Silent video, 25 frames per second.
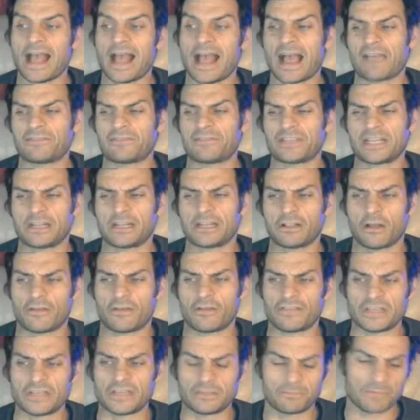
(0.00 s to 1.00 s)
I've seen a lot
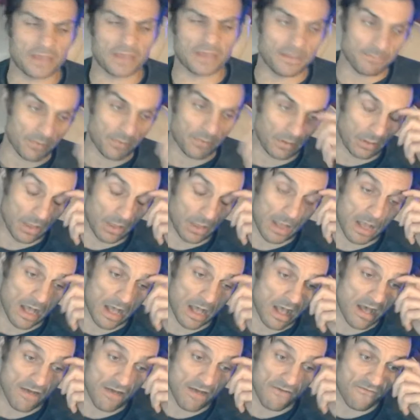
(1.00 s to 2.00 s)
of these people
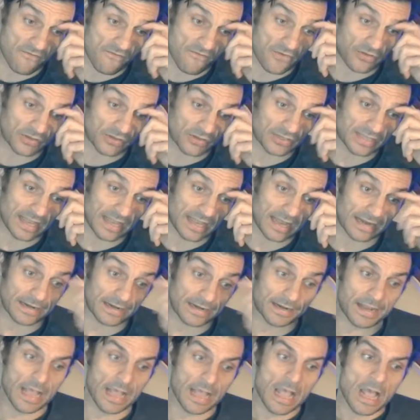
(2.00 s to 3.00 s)

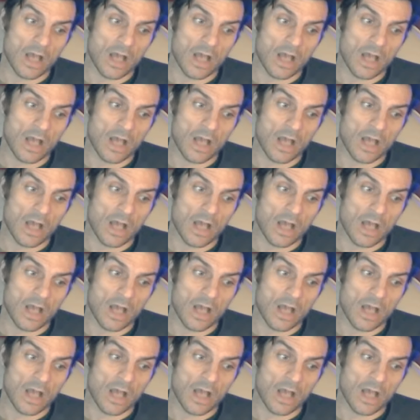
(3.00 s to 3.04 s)
firsthand.